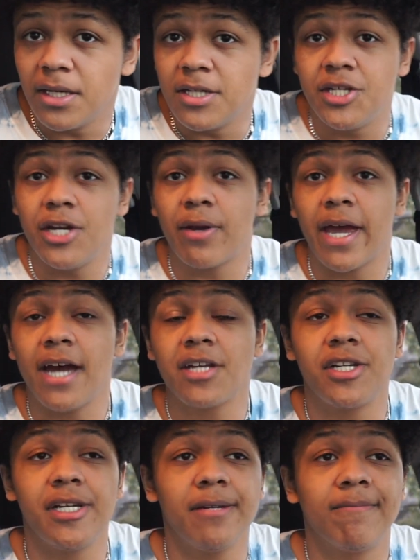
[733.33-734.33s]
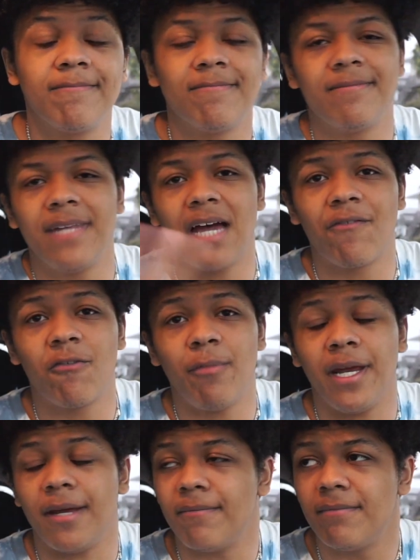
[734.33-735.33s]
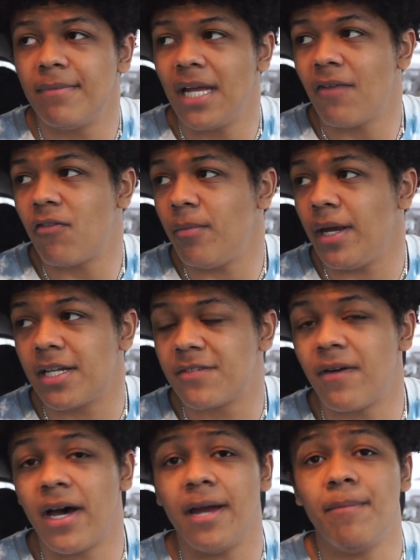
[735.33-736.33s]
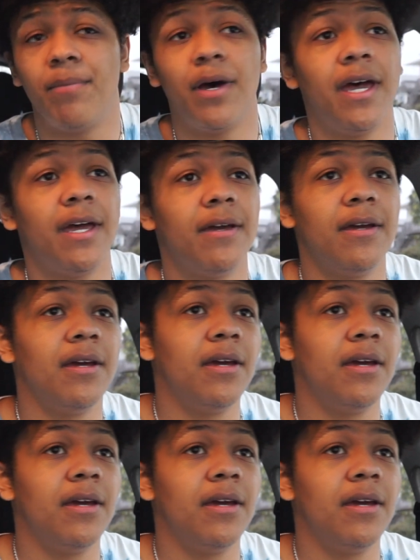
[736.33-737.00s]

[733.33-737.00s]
geocaching, not for me, it's fine. But